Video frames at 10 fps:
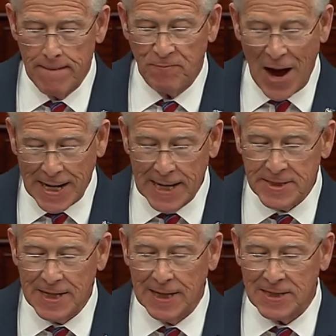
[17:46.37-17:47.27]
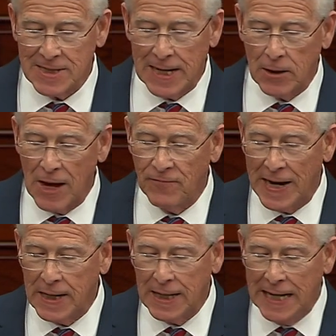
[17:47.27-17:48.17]
financing, and sale of
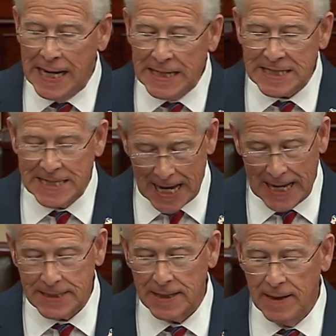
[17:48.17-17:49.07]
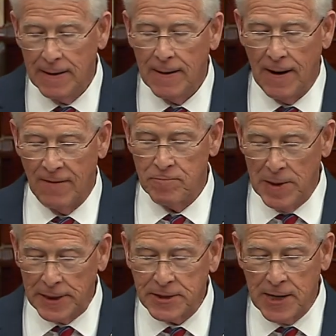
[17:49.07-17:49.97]
a key set of
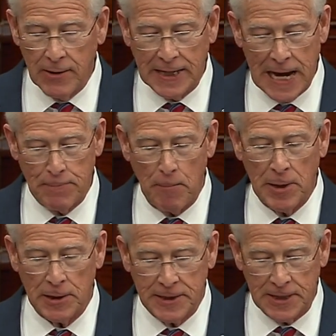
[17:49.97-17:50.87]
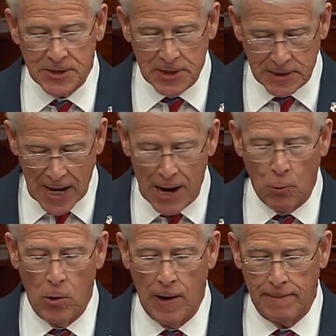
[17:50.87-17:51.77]
military capabilities to
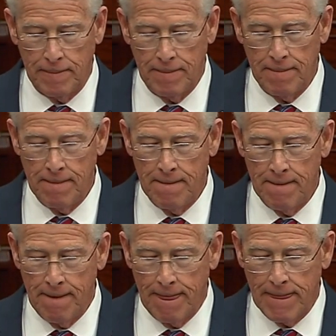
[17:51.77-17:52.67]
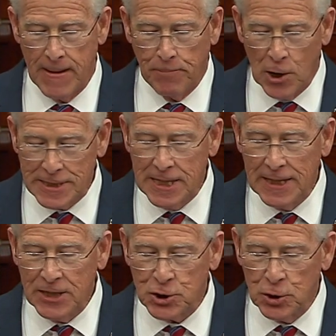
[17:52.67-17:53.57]
Taiwan. The President
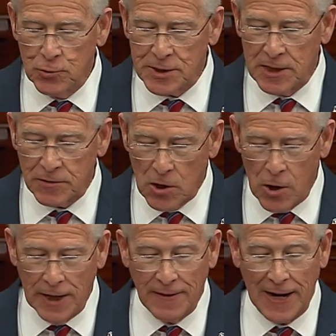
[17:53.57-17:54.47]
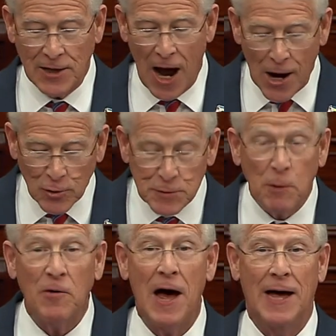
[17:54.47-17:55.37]
needs to use the authority that Congress
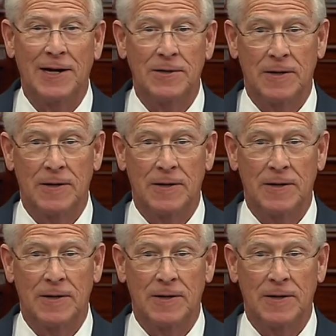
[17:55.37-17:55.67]
provided